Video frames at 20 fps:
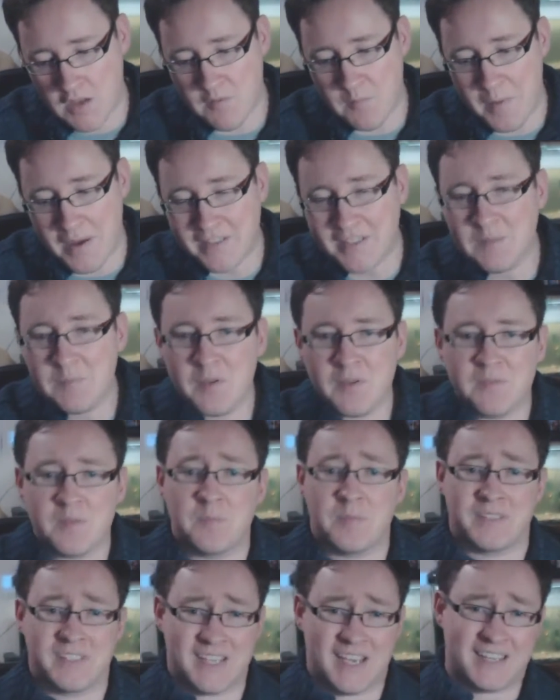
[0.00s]

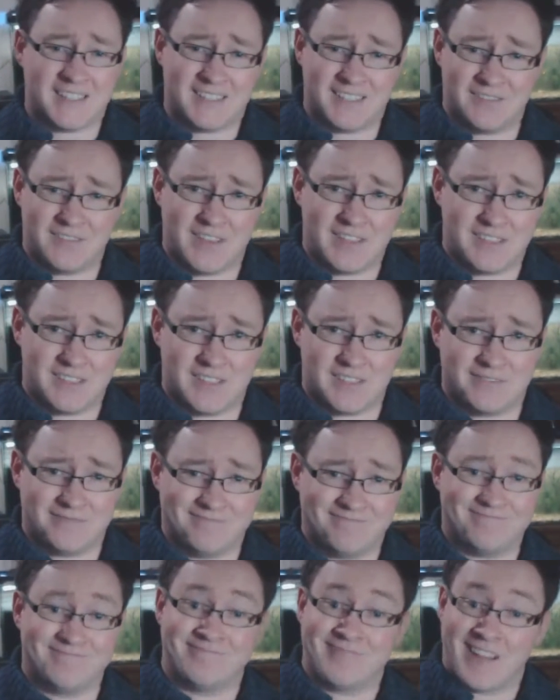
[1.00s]
the Poseidon Adventure
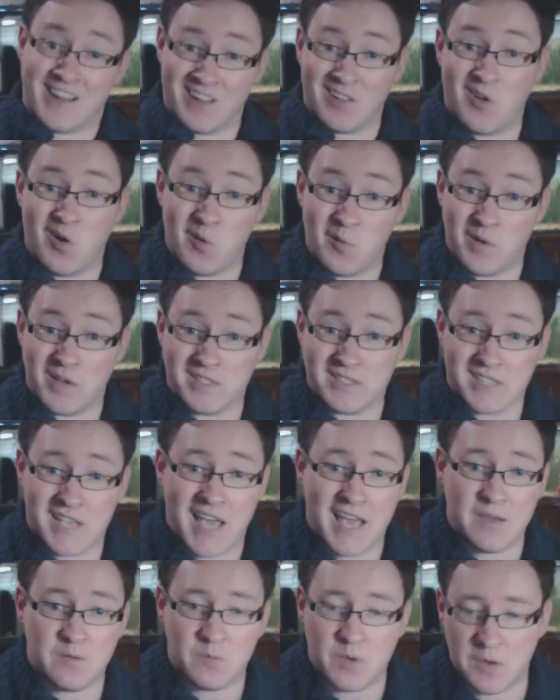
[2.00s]
in a lot of
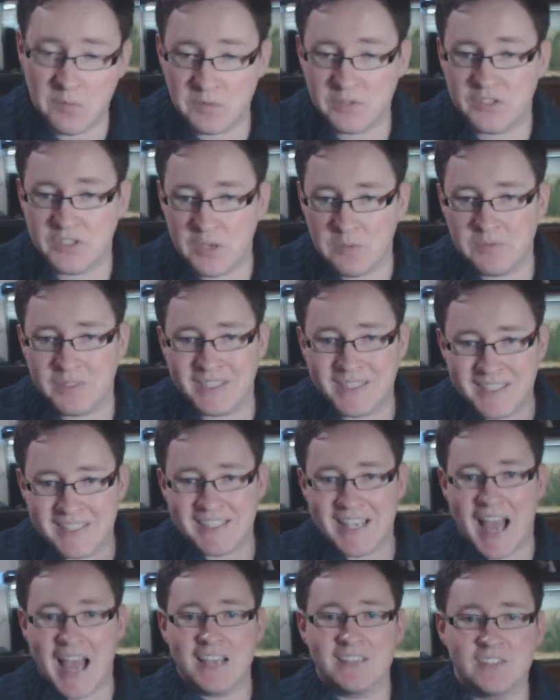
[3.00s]
ways. It was a
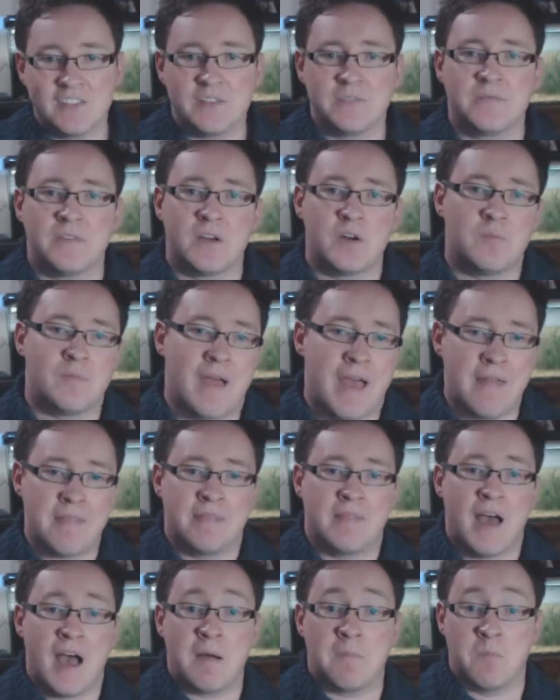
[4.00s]
disaster film
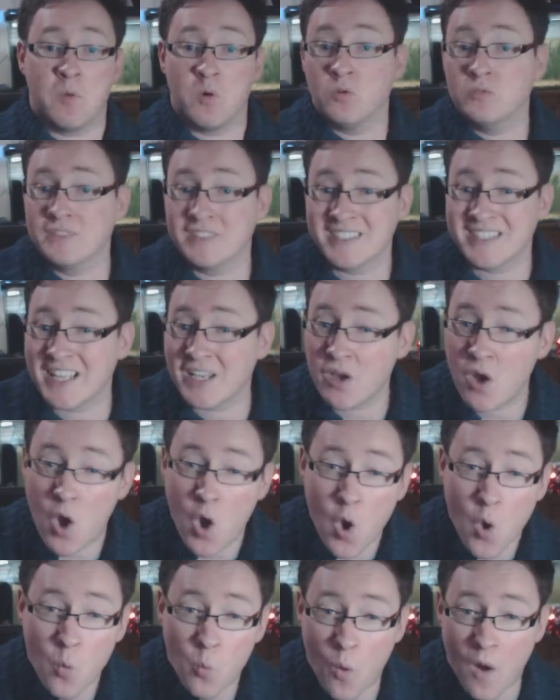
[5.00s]
in that mold. It's like
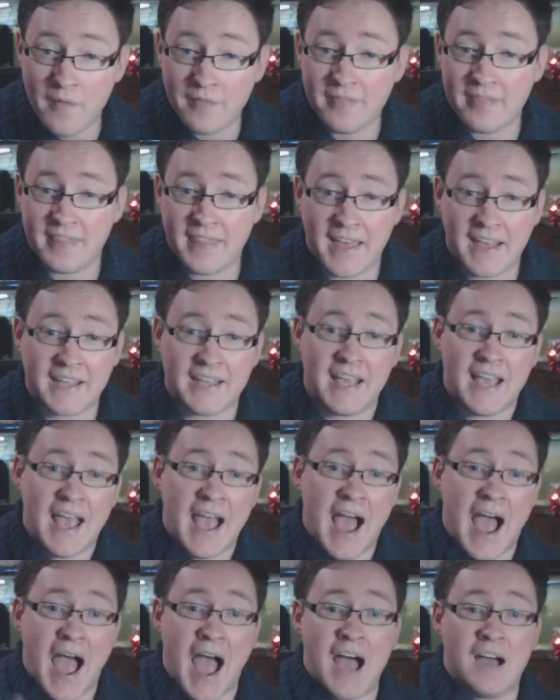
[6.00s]
one thing
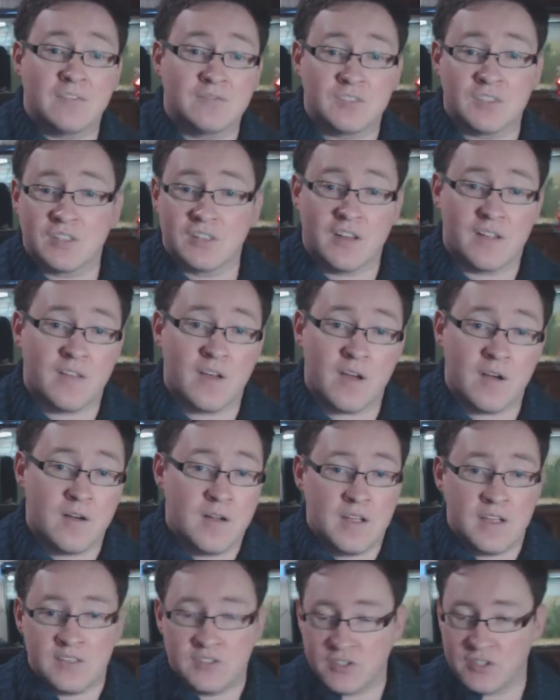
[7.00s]
after another
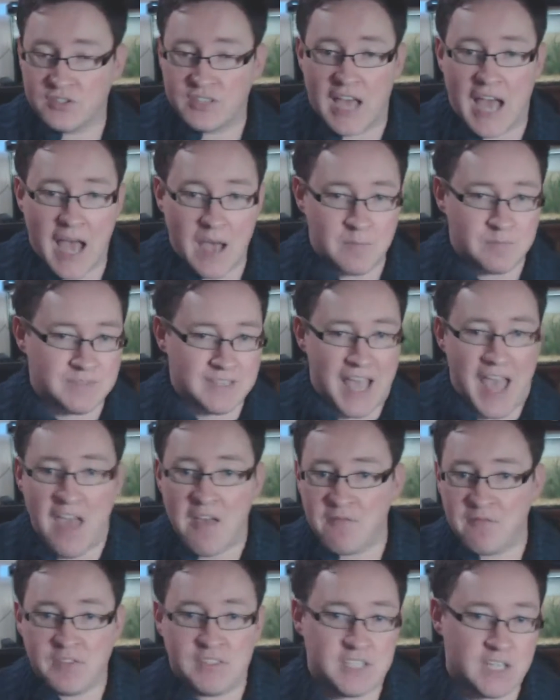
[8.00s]
just happens
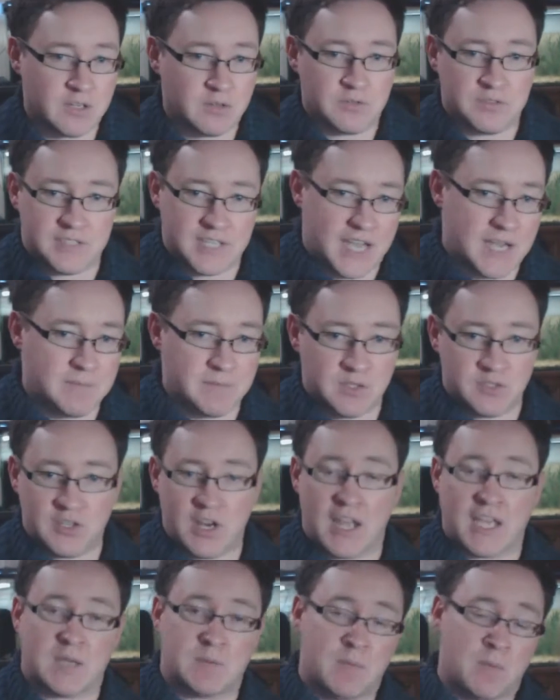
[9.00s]
every single time they
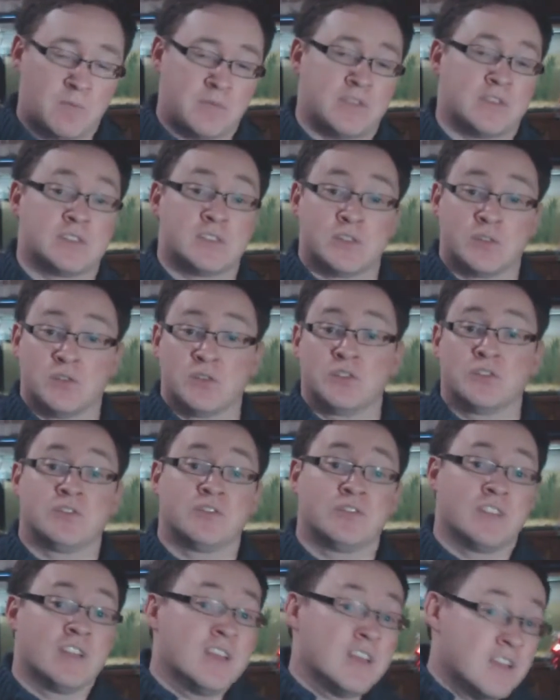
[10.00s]
try to come up with a
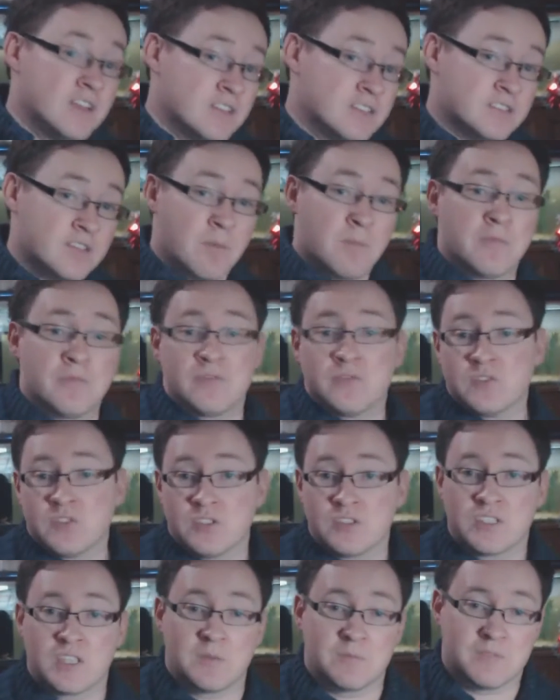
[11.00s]
solution.
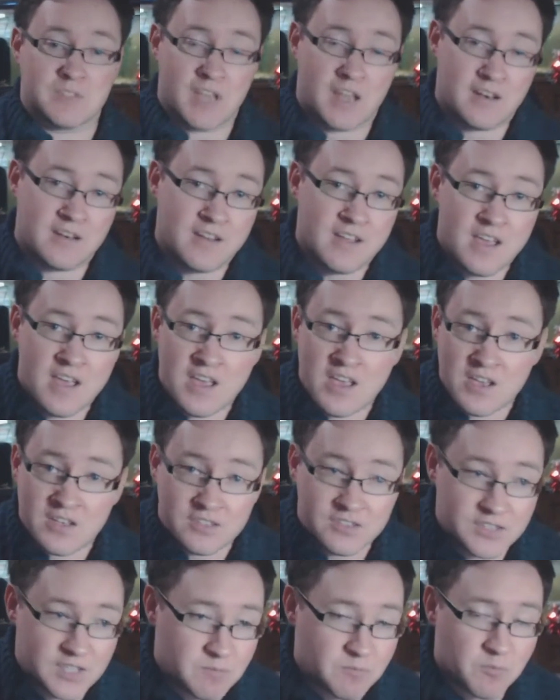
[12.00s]
Something just comes in,
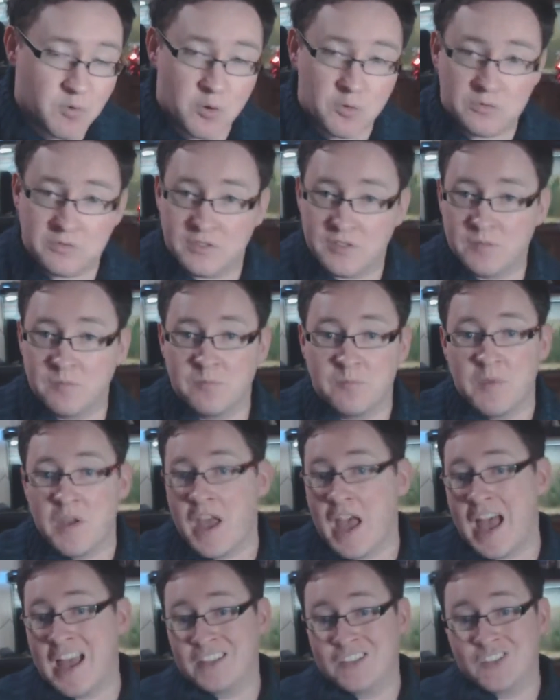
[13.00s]
steamrolls them,
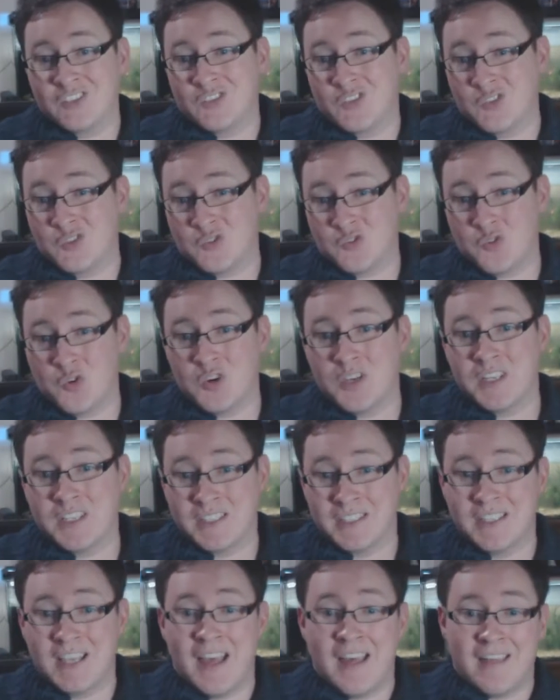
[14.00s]
and just
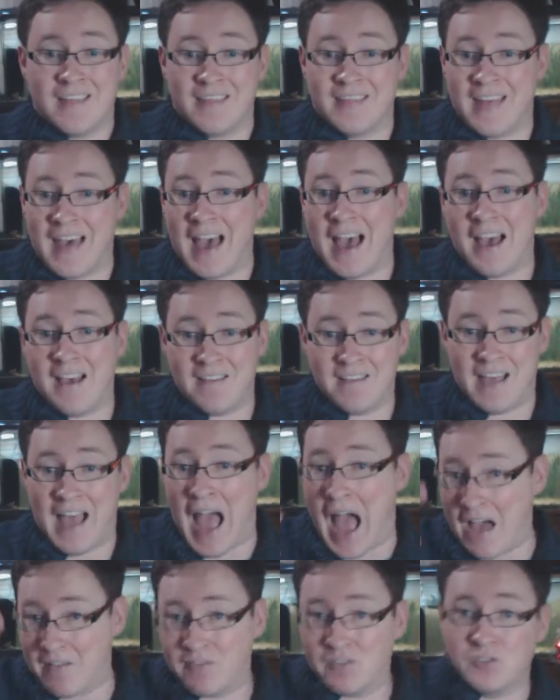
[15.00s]
destroys that
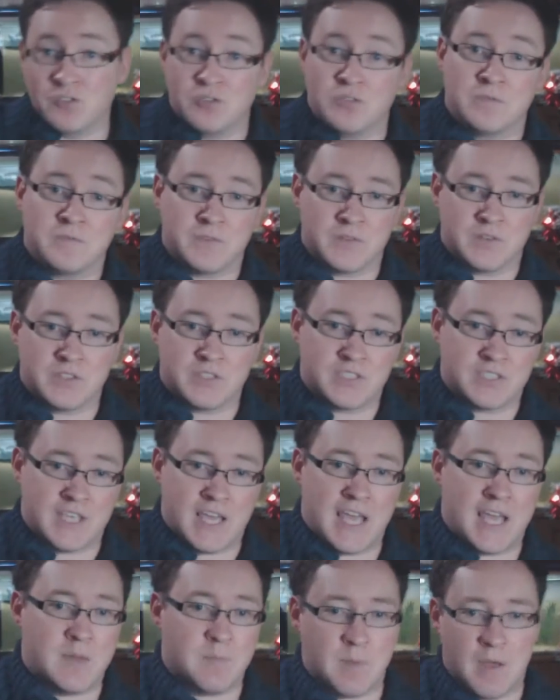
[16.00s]
avenue for
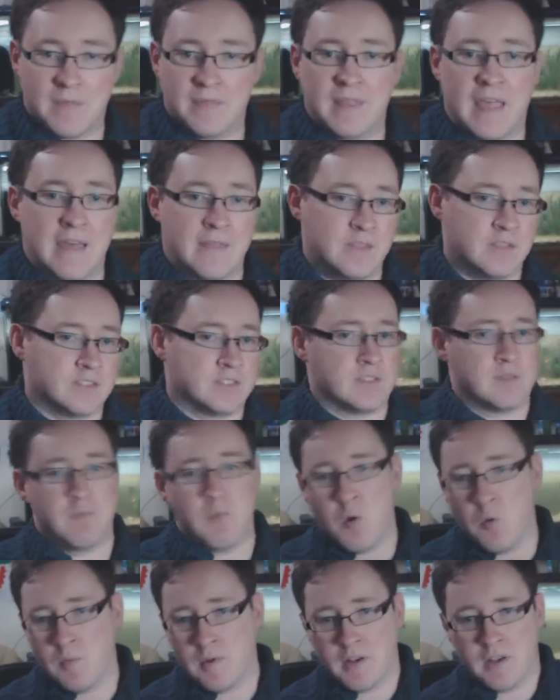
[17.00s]
escape. And then there's the
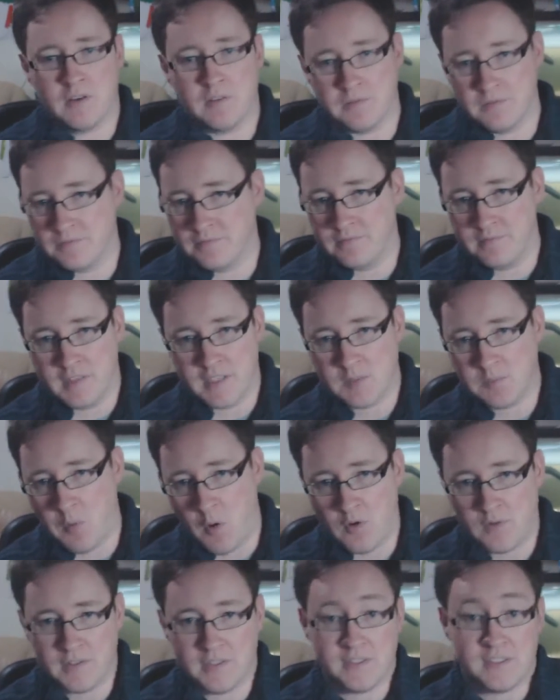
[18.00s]
moment of
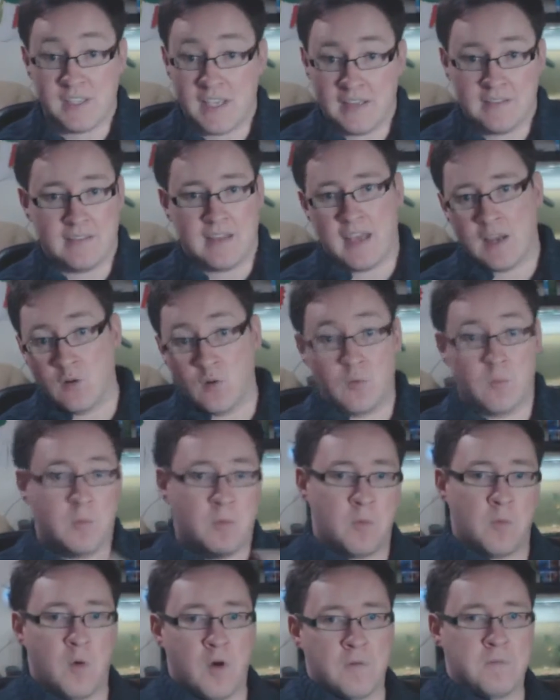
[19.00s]
despondency, and then, oh,
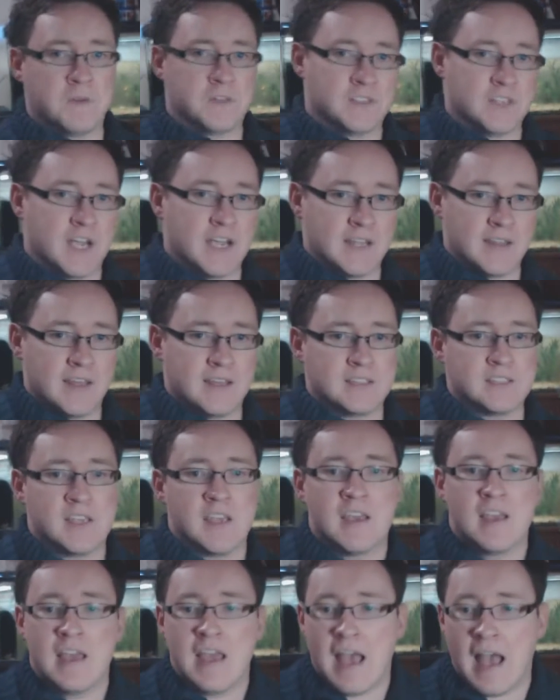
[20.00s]
what if we try
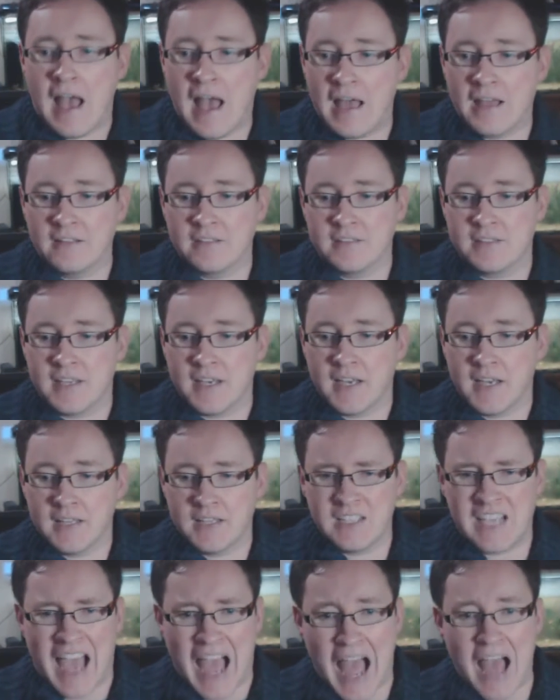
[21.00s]
this? And
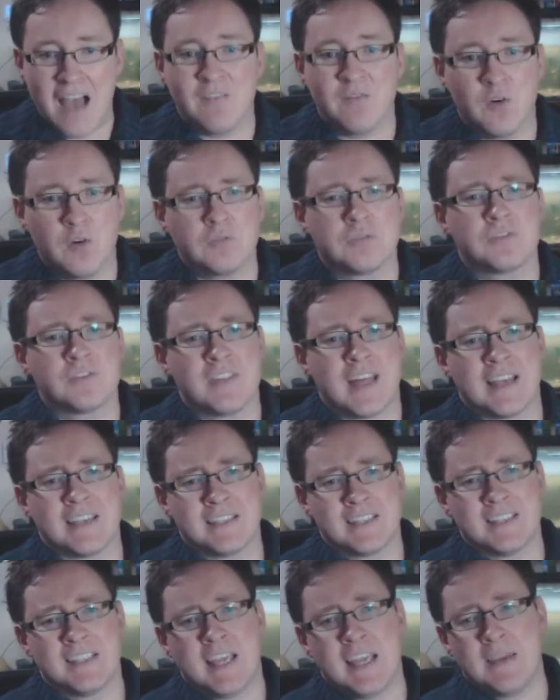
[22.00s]
you have also
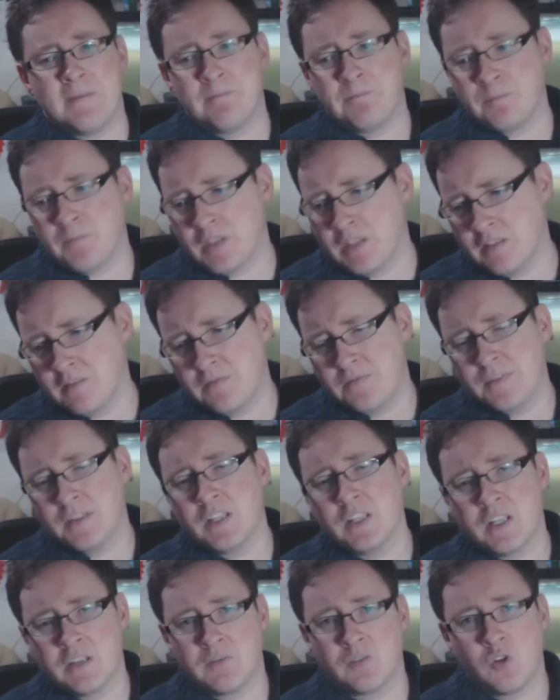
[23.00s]
that same
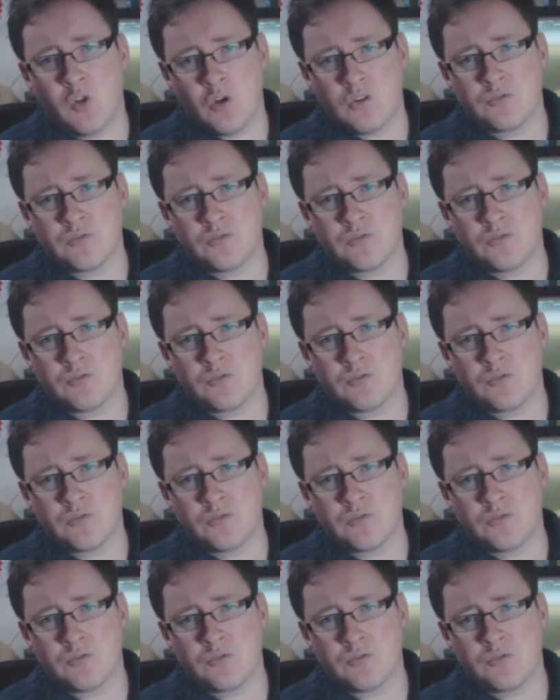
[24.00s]
feeling of